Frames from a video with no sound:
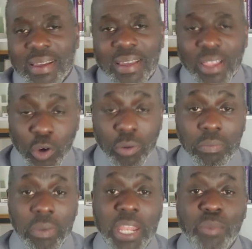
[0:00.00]
Hello,
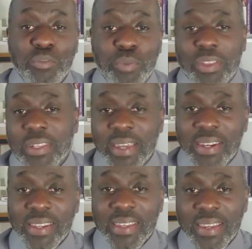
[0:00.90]
my name is Butch
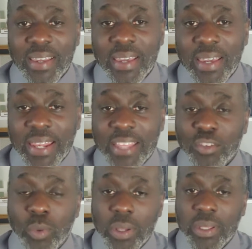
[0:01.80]
Kennedy. I
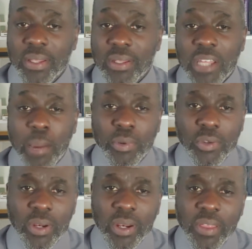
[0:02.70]
just want to take this
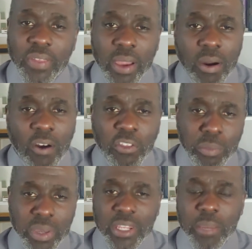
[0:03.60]
opportunity to thank all the
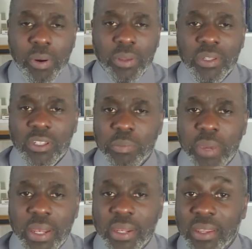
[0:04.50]
men that
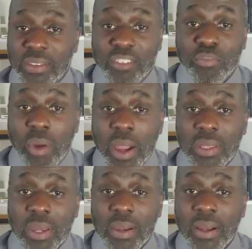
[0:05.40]
participated in this
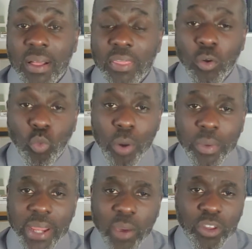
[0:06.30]
project. The
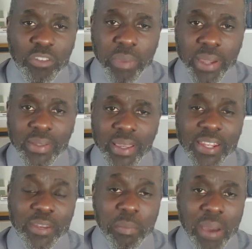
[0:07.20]
woman I respect and
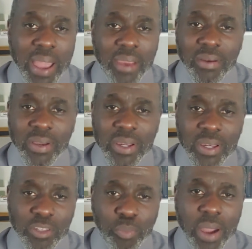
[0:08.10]
admire
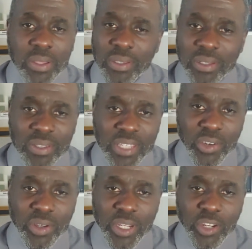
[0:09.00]
is a project that's
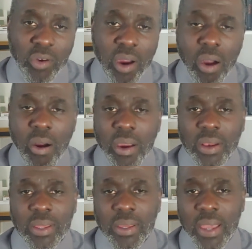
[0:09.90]
near and dear to our heart
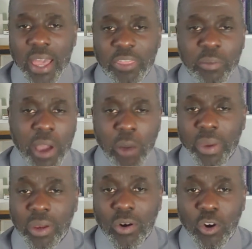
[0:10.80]
at the
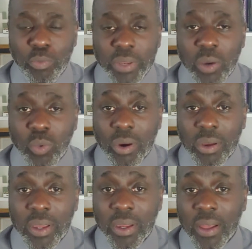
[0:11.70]
Palmetto Hope
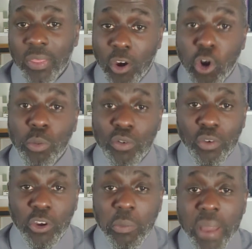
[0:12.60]
Network, the home of
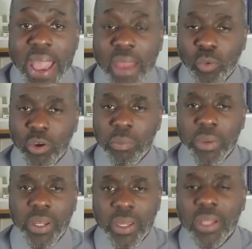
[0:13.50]
REALMAD, Real
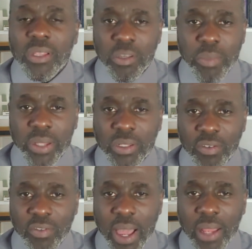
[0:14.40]
Men Against Domestic
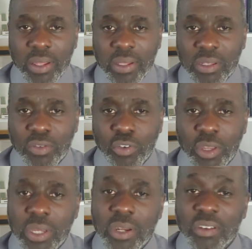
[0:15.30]
Violence. For
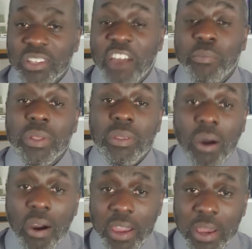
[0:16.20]
years, I've been
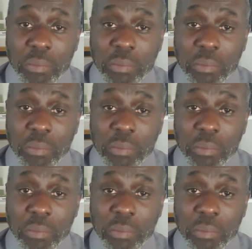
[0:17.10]
talking